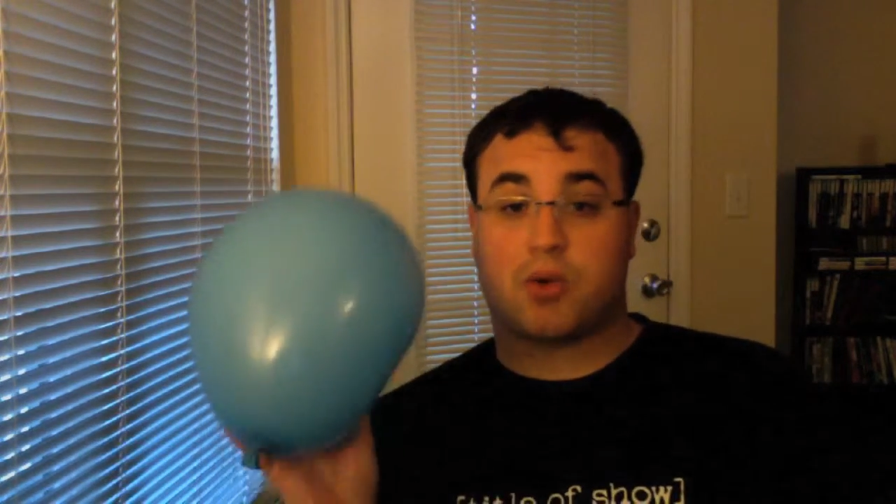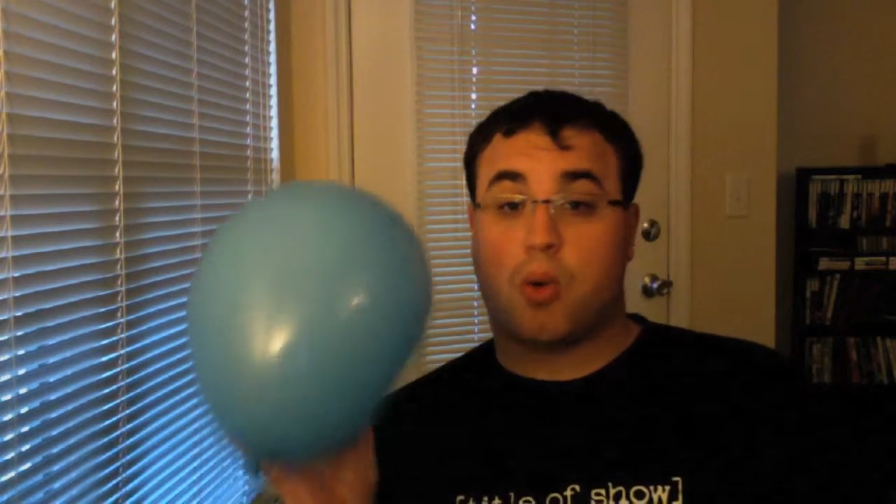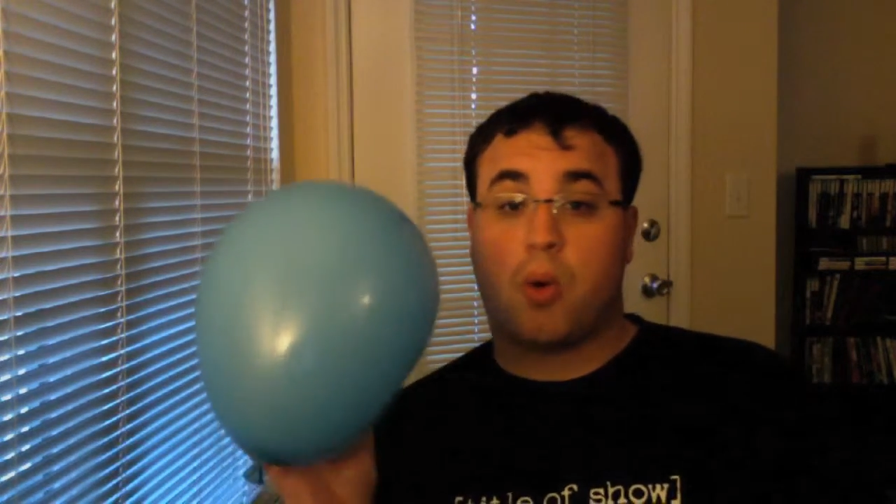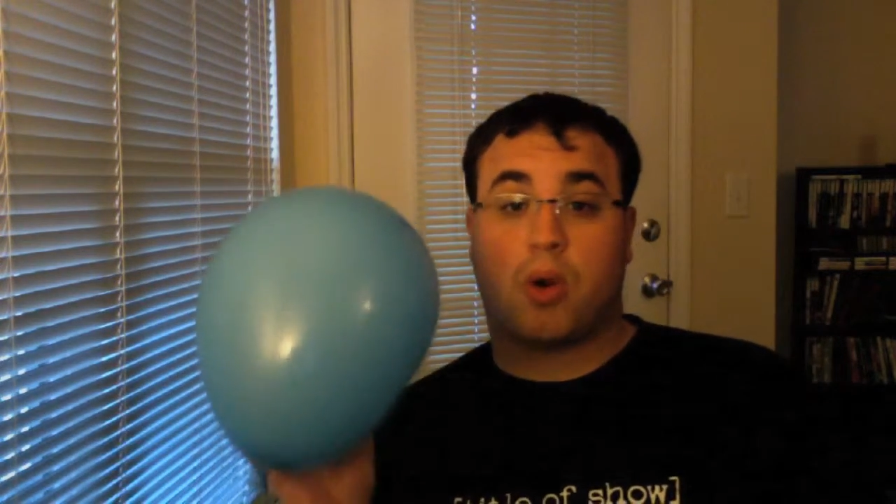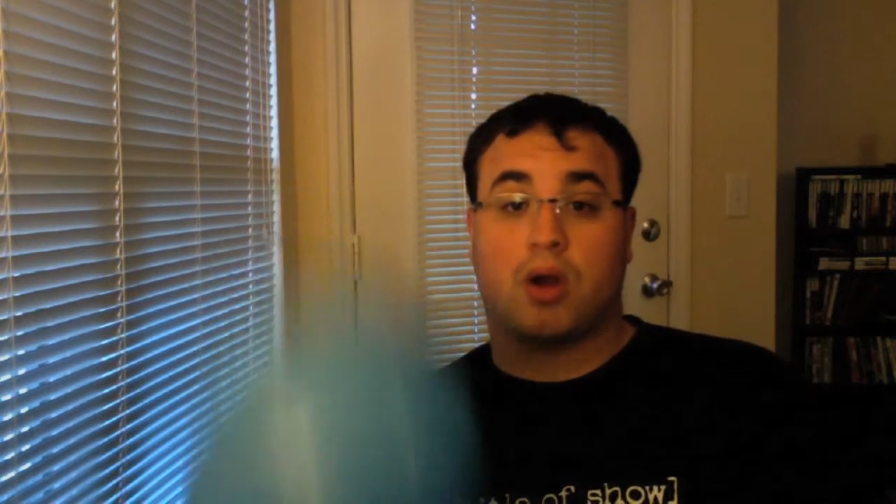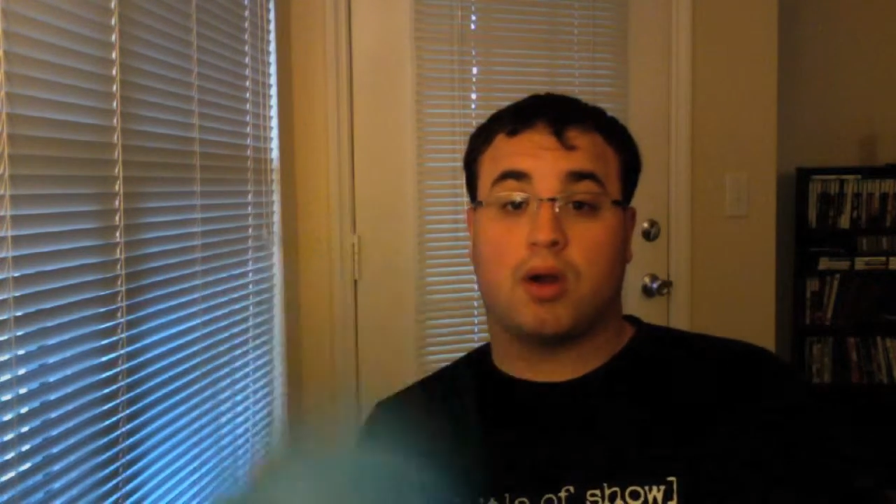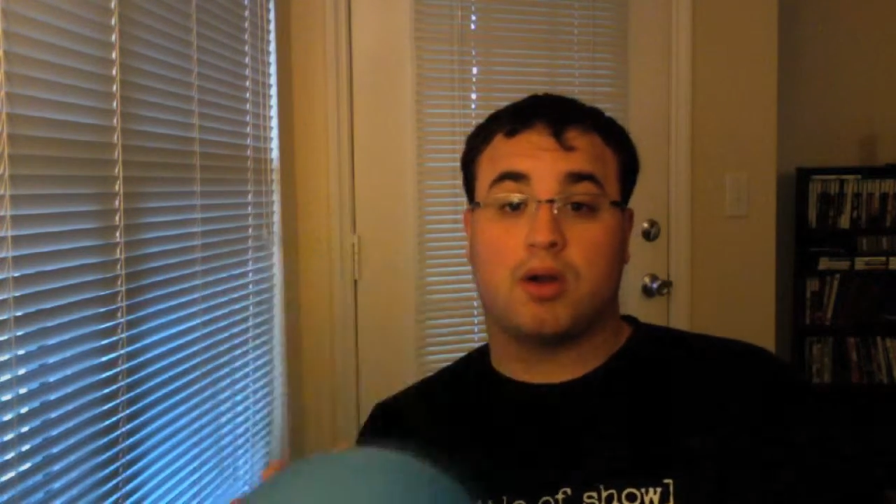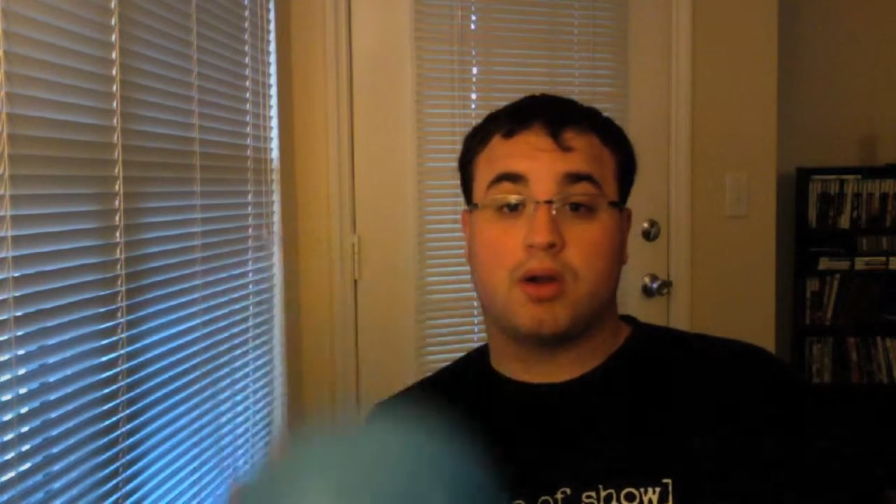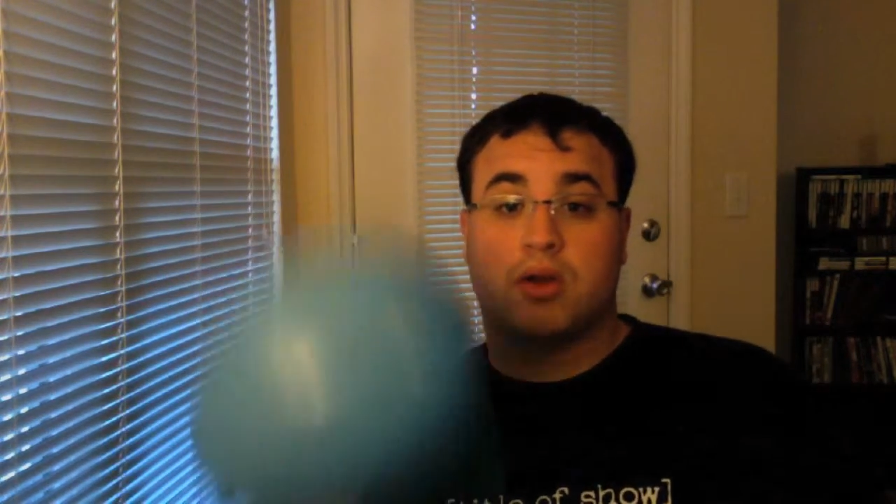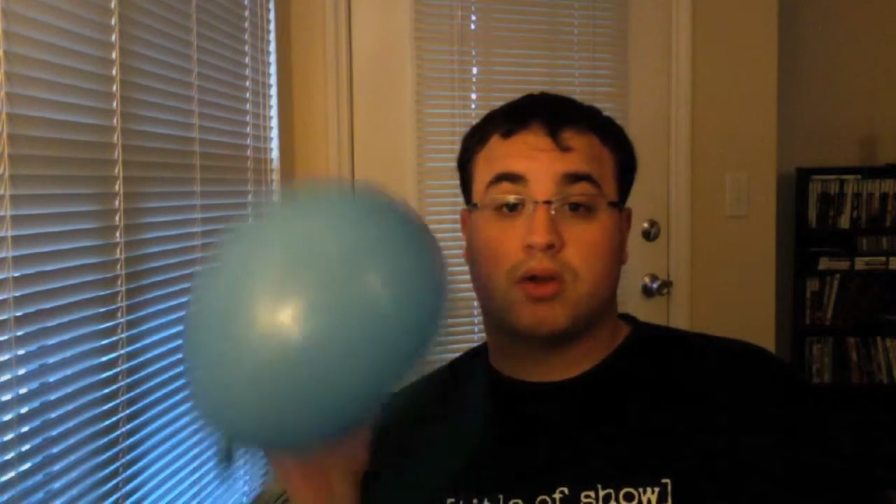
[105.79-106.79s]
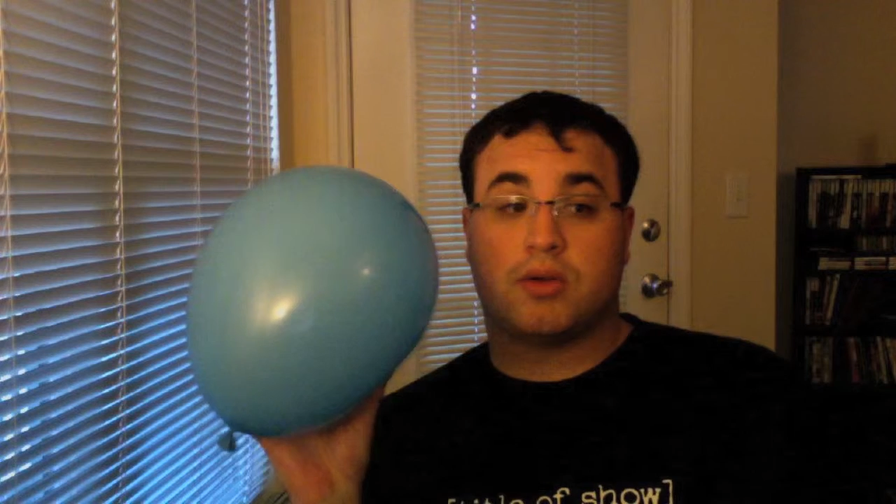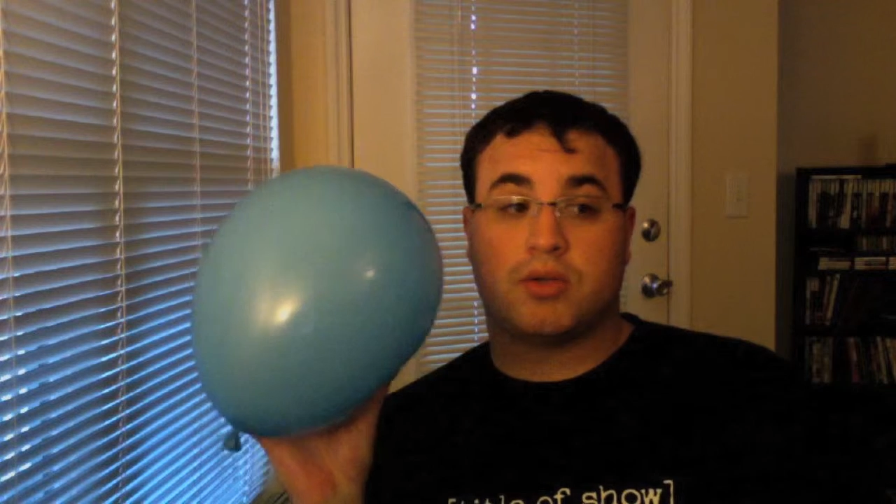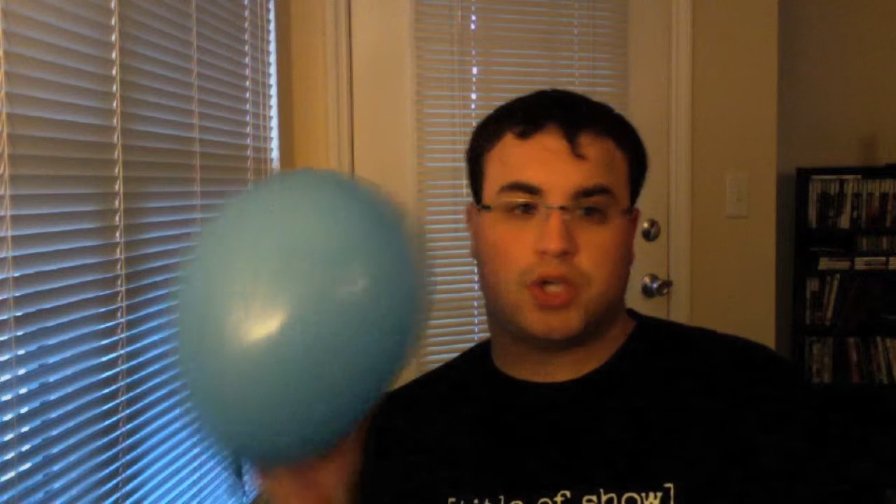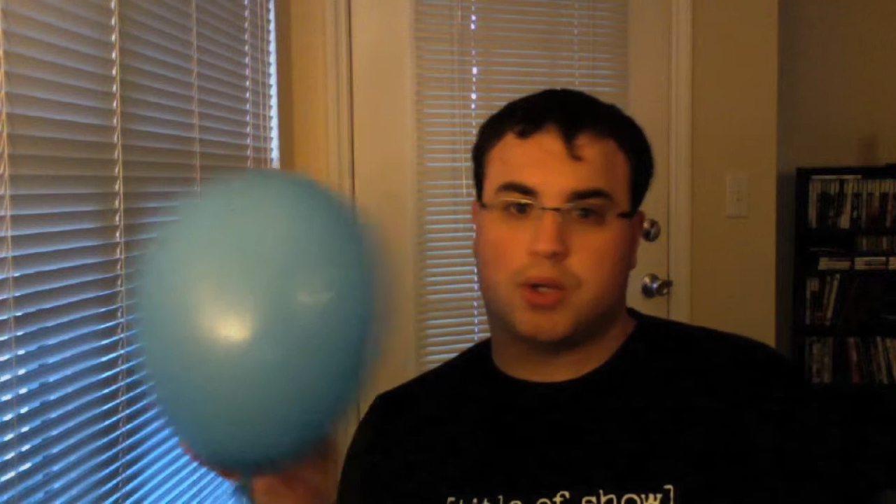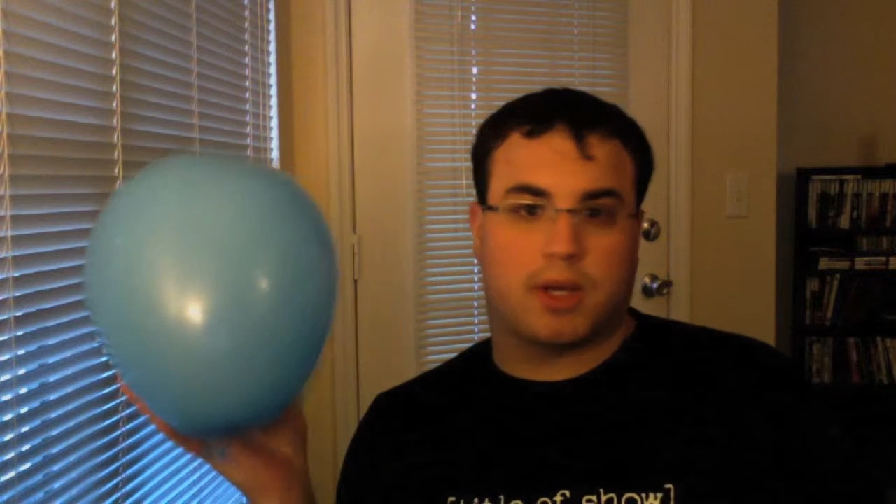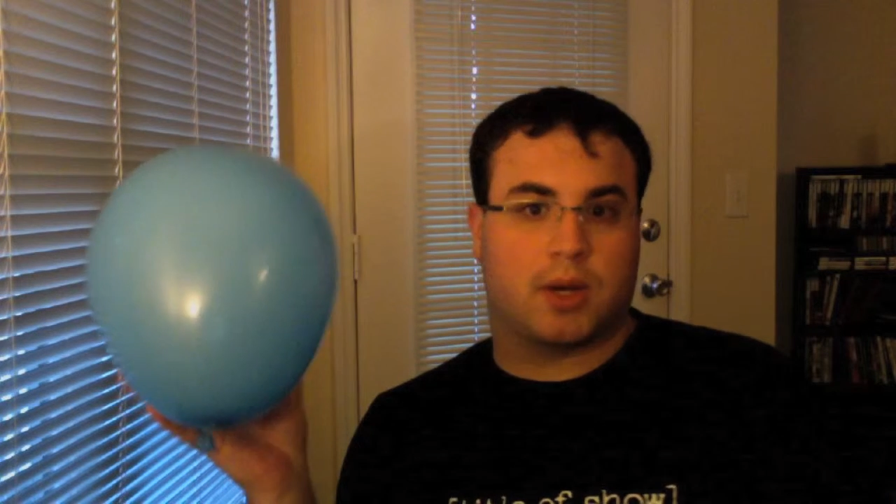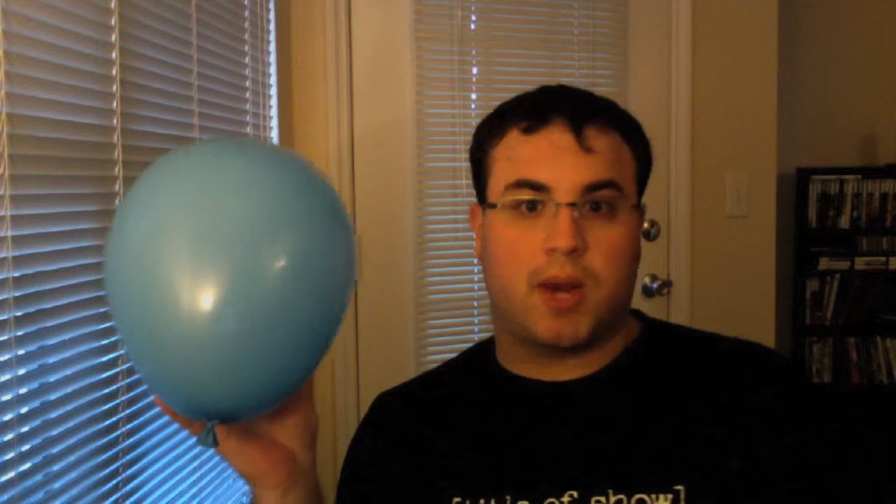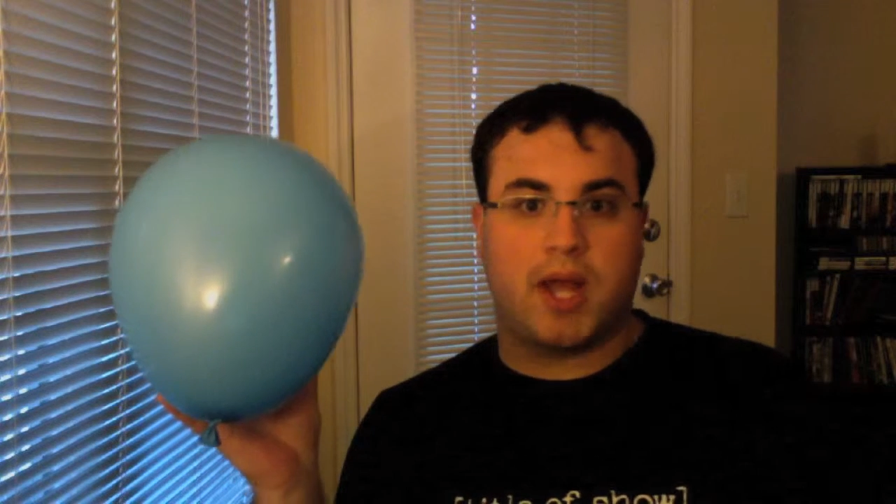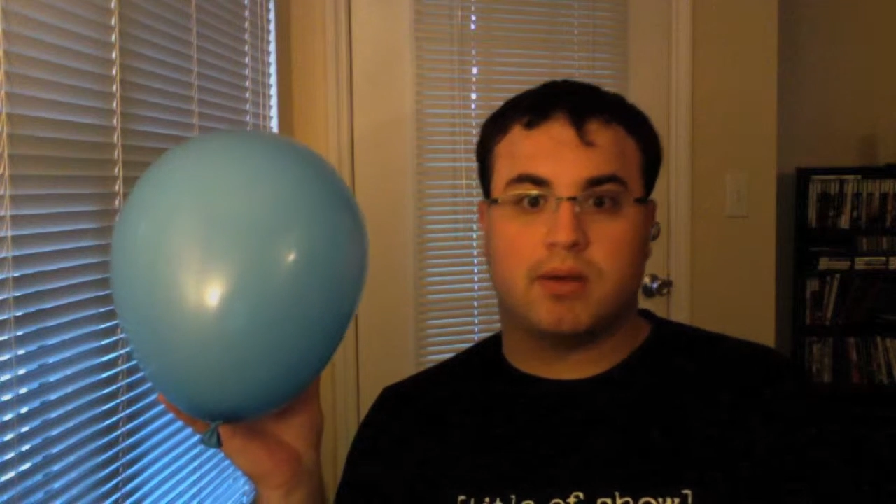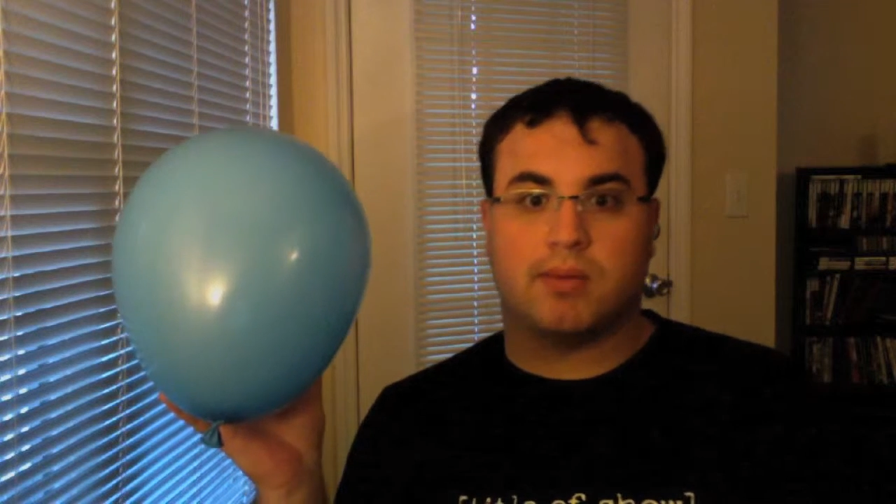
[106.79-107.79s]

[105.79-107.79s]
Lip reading: or shooting it away.